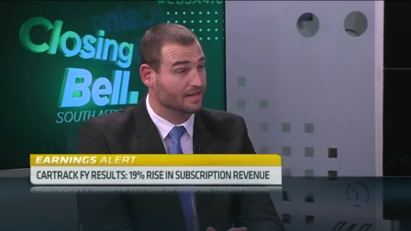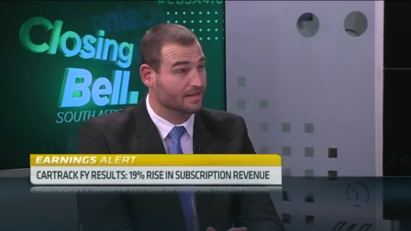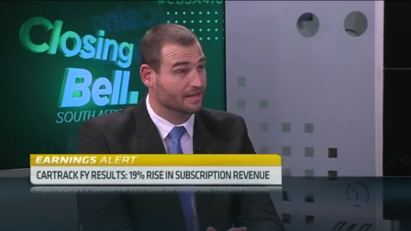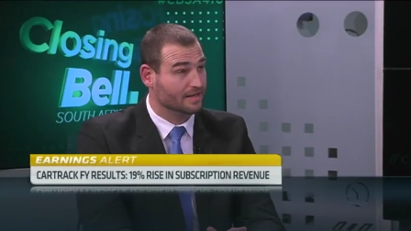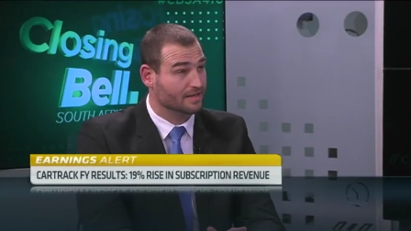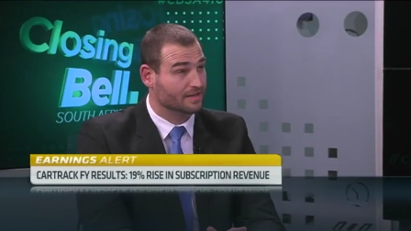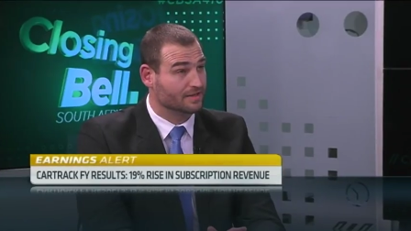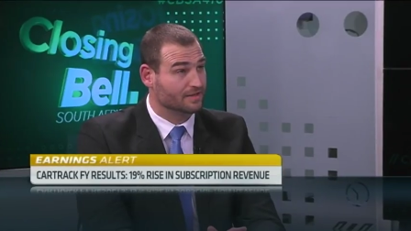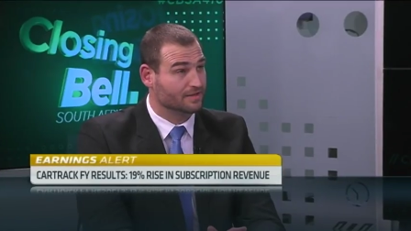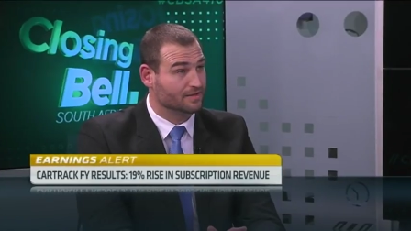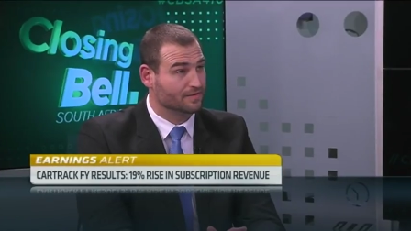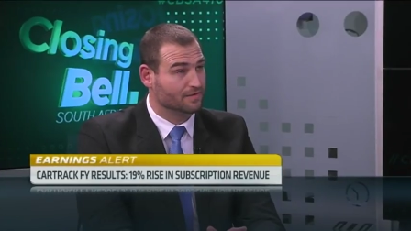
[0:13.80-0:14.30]
it
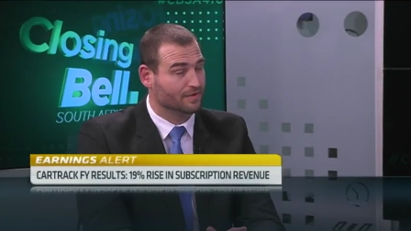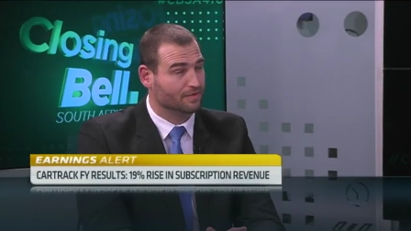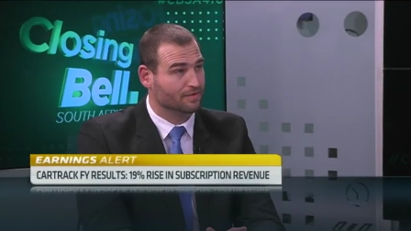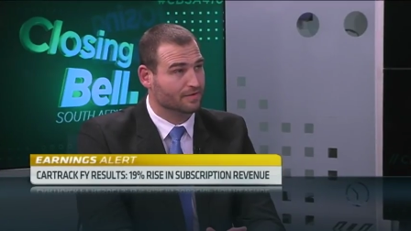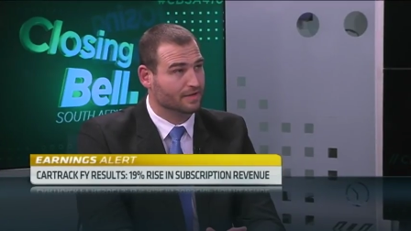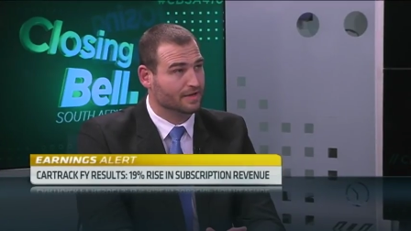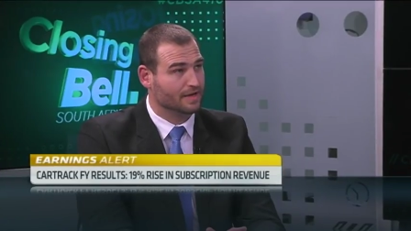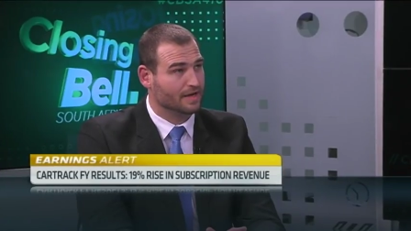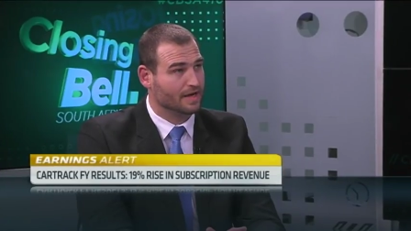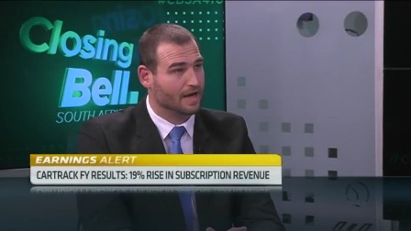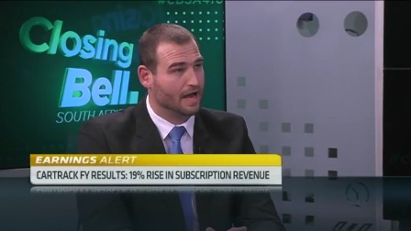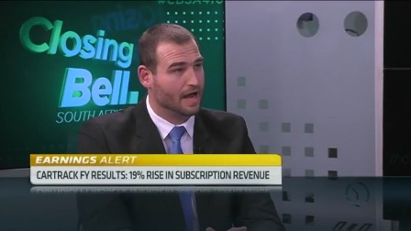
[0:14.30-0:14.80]
is,
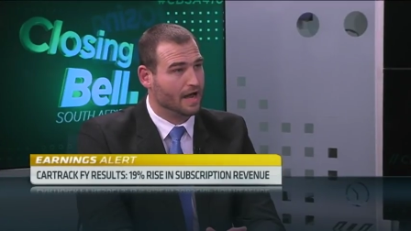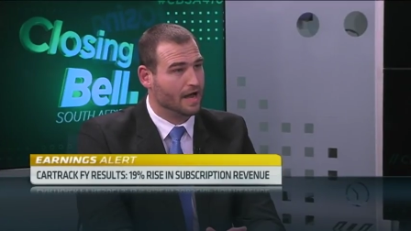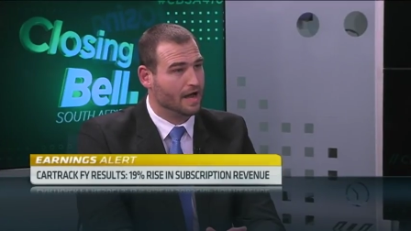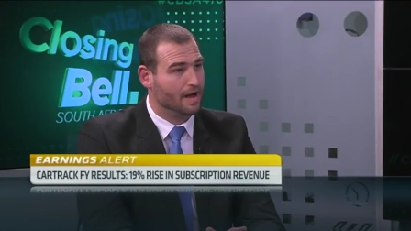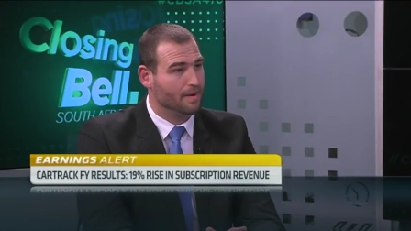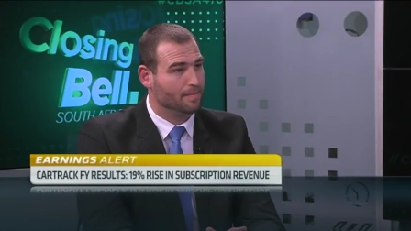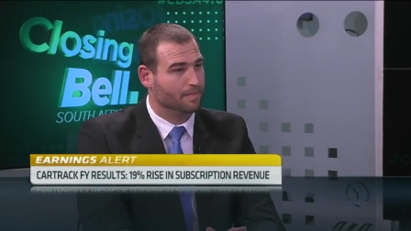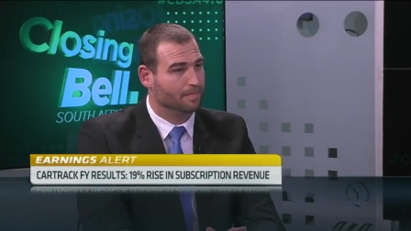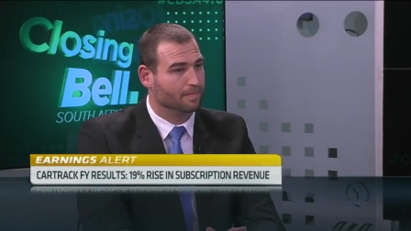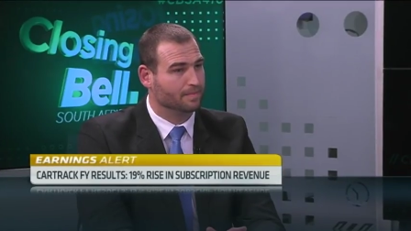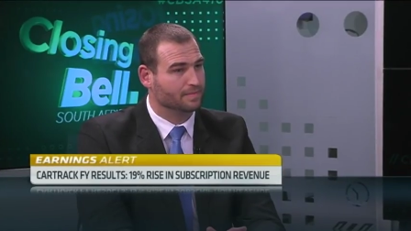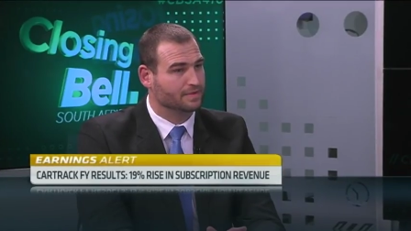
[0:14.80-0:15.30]
Fifi.
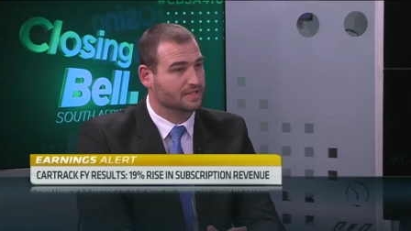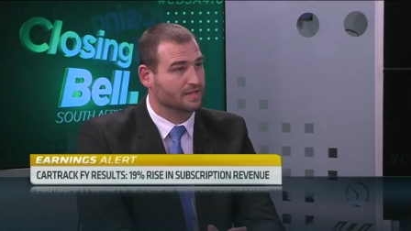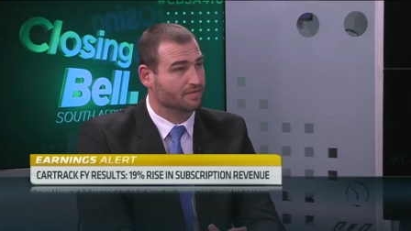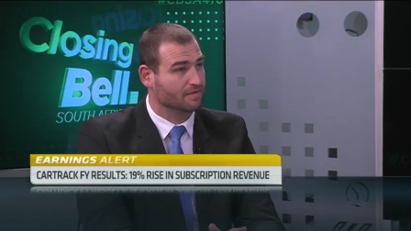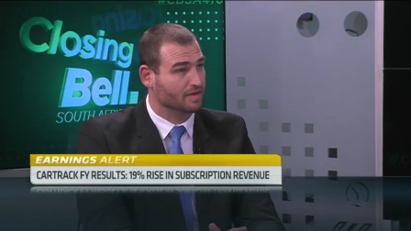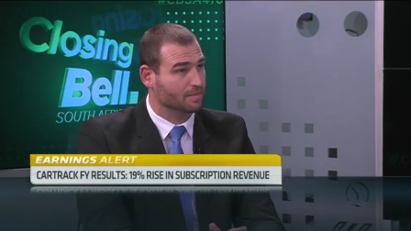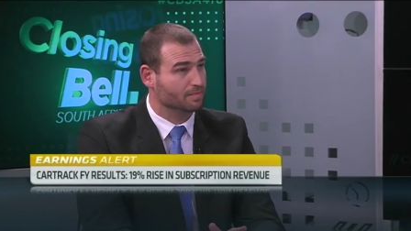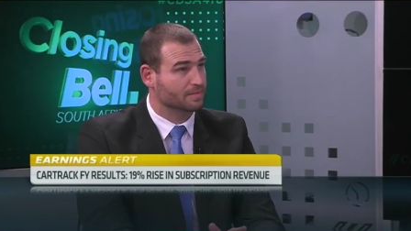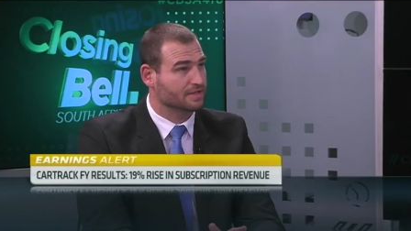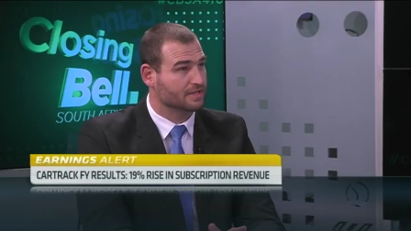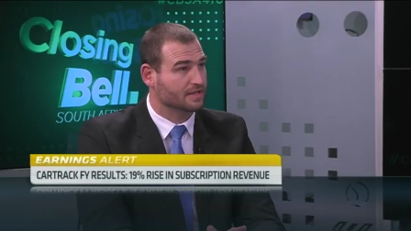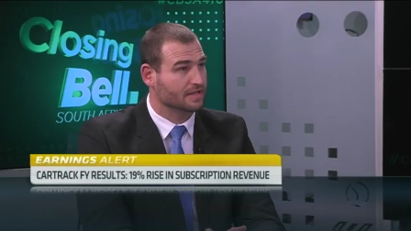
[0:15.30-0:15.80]

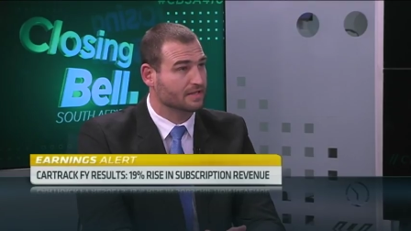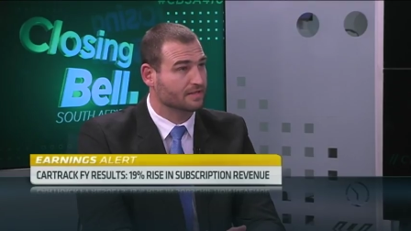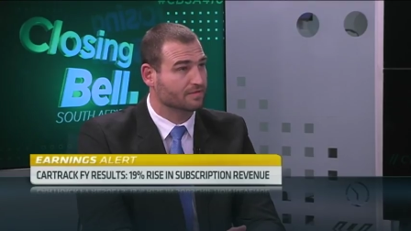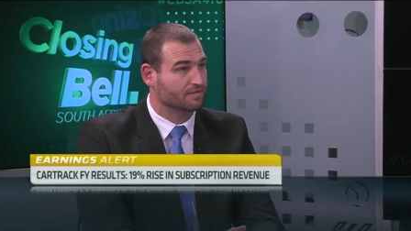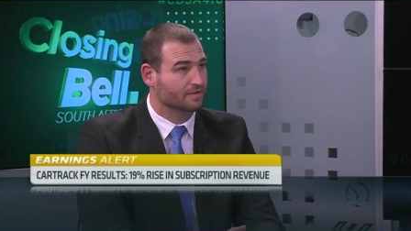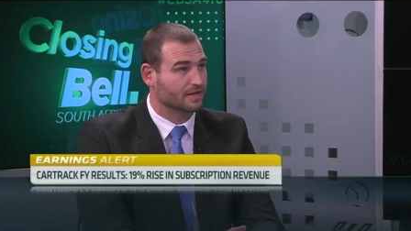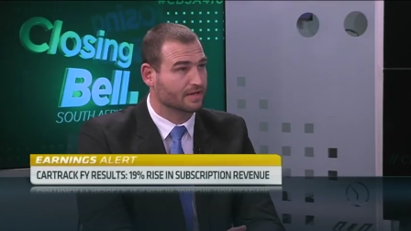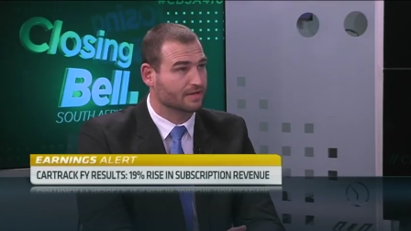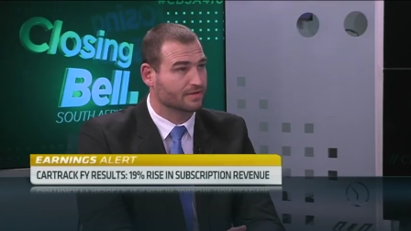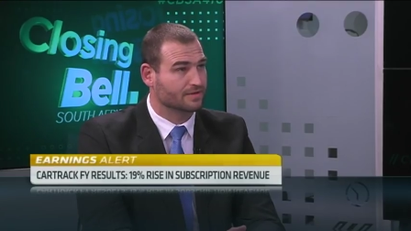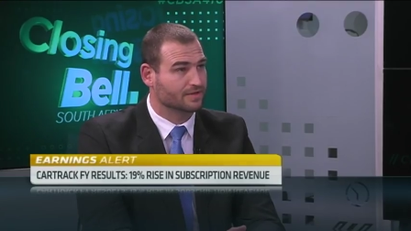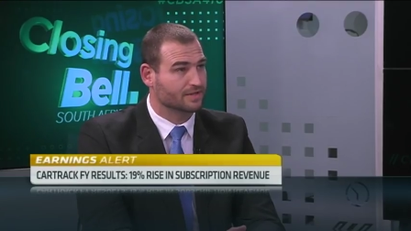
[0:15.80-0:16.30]
70% um, of
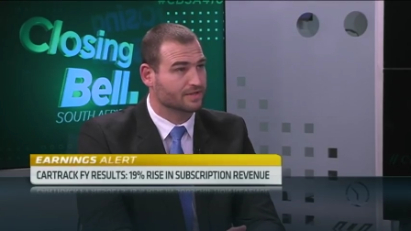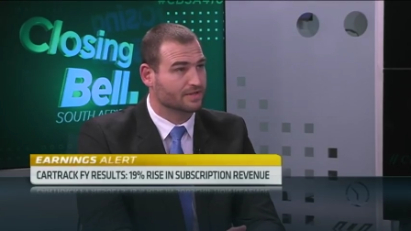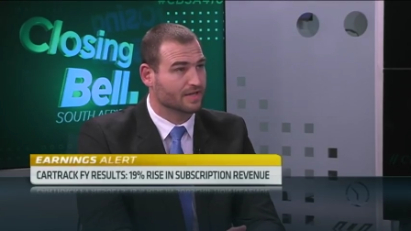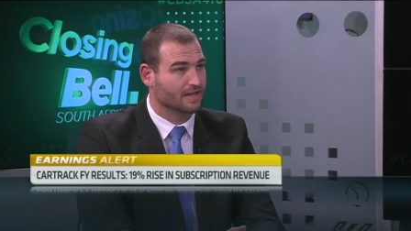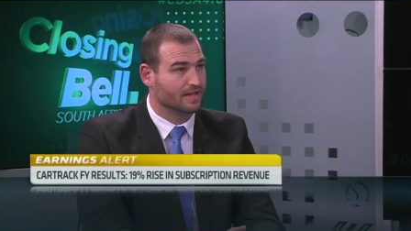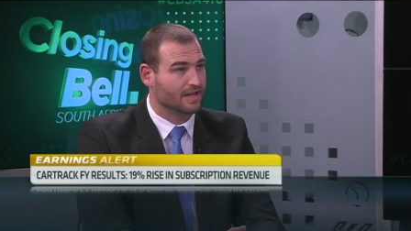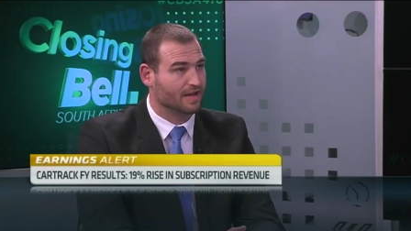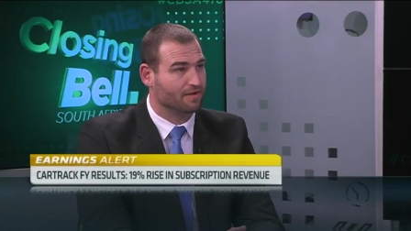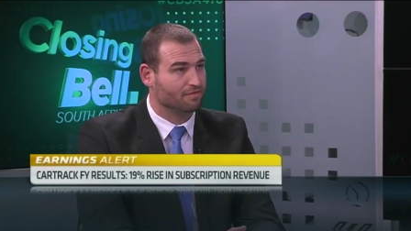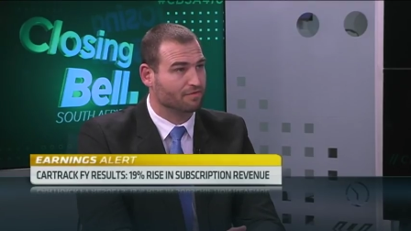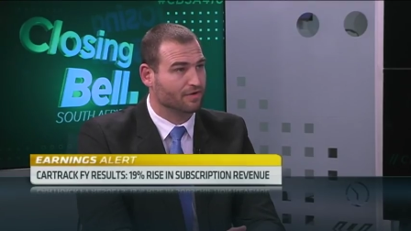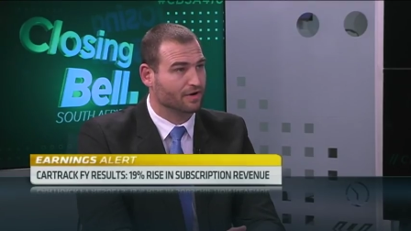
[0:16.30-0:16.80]
vehicles in
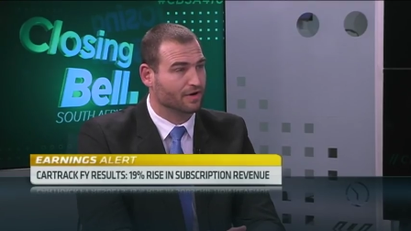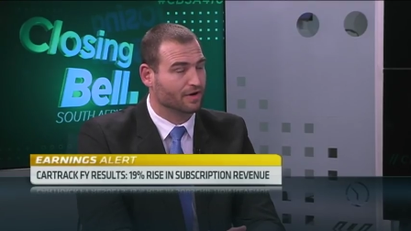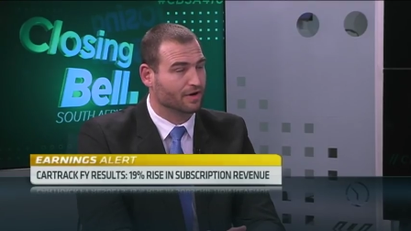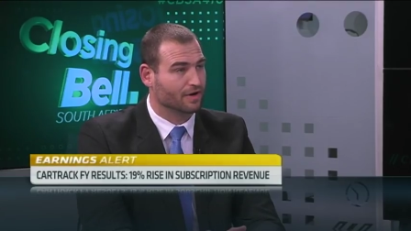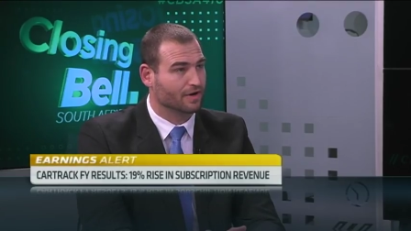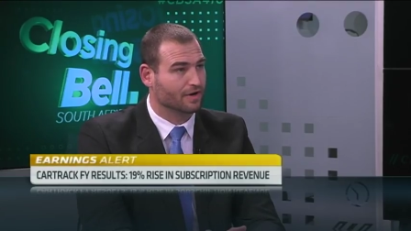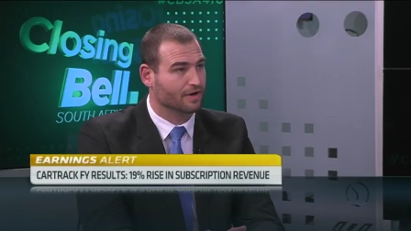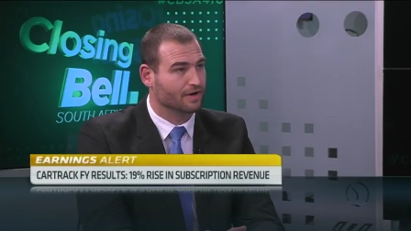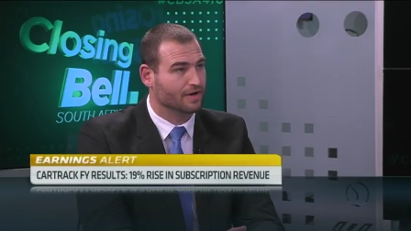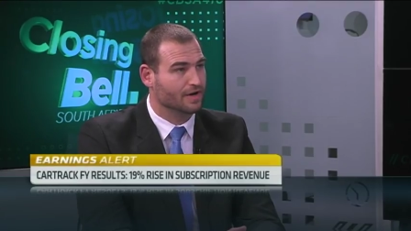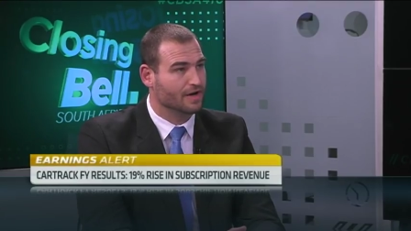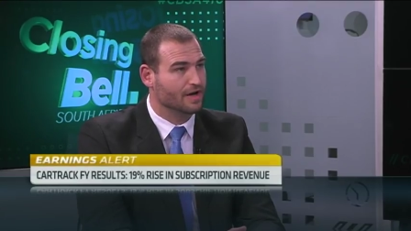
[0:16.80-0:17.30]
South Africa